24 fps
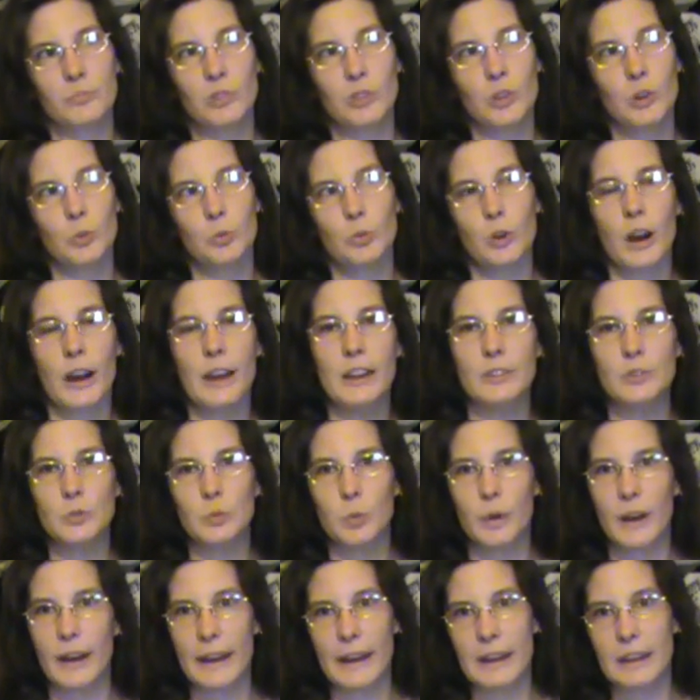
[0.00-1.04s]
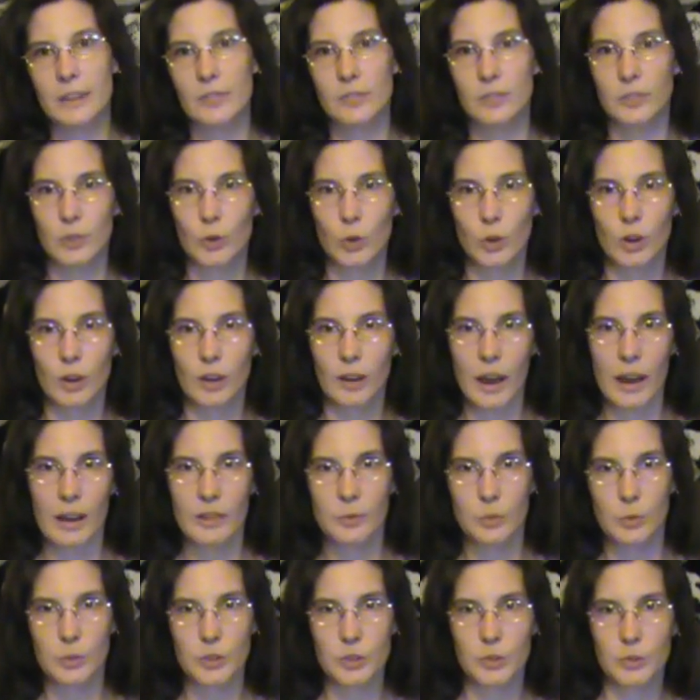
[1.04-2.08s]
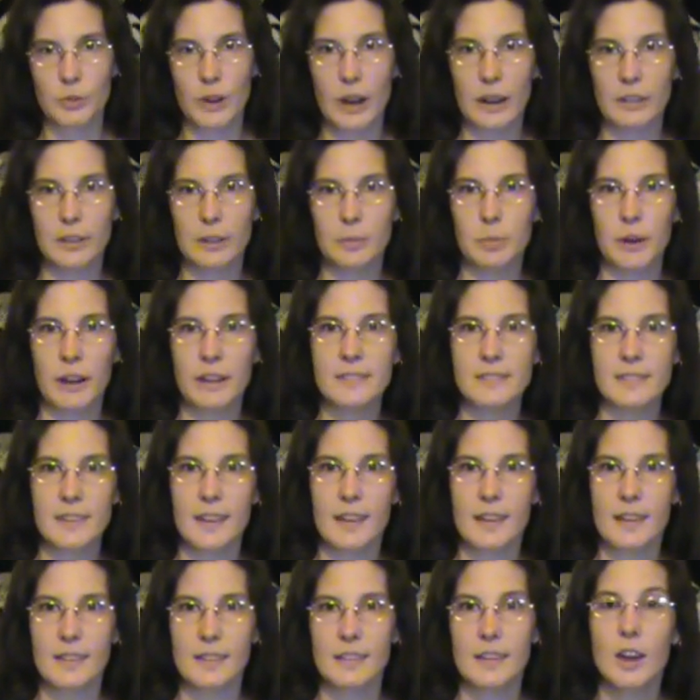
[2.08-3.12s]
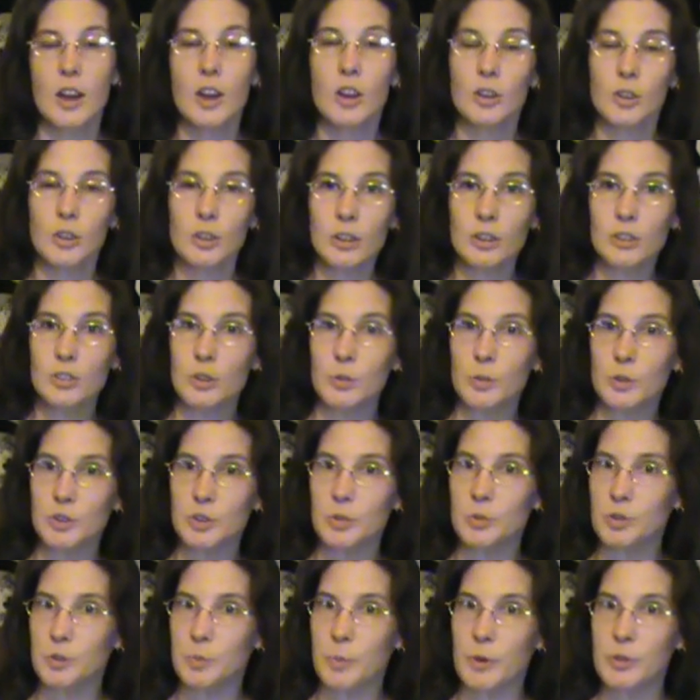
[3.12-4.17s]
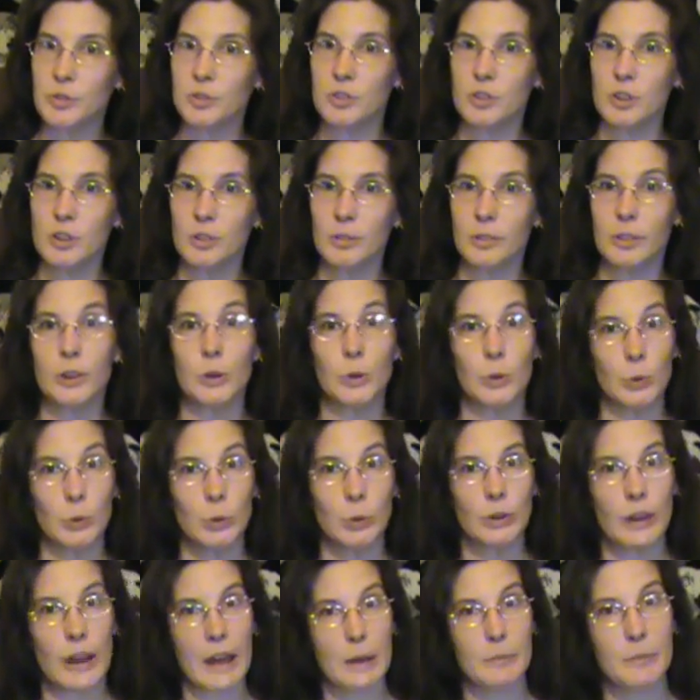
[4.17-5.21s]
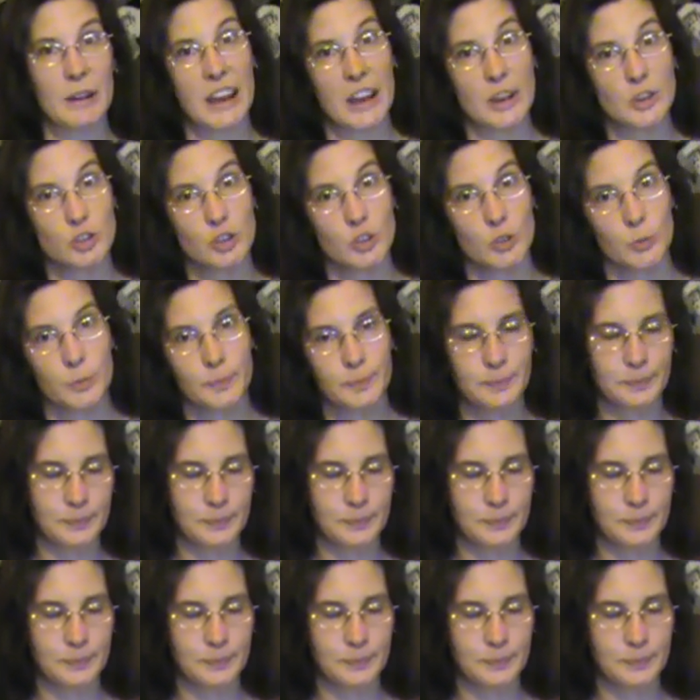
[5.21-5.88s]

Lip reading: the right way, if your life was surrounded by sin and you didn't do what you were supposed to do, the ghoul came and ate you.